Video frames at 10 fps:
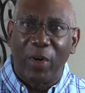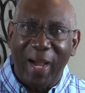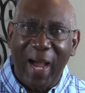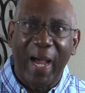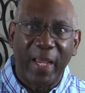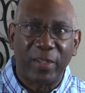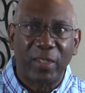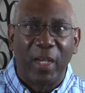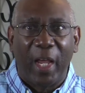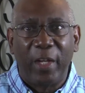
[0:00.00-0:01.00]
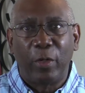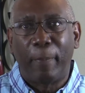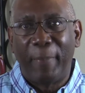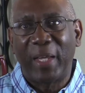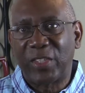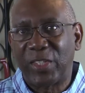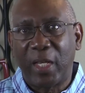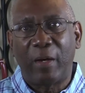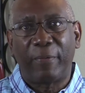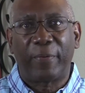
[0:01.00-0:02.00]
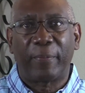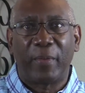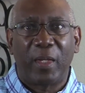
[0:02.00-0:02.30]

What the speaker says: highest and your best self,